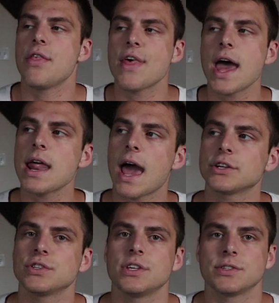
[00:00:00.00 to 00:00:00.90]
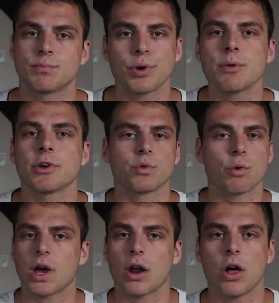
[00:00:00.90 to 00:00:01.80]
And that actually is pretty much where
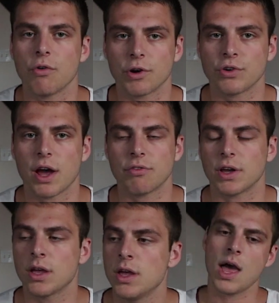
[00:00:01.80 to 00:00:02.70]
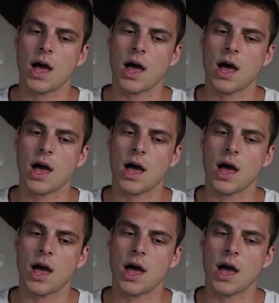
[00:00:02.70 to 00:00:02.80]
we got all of our traffic.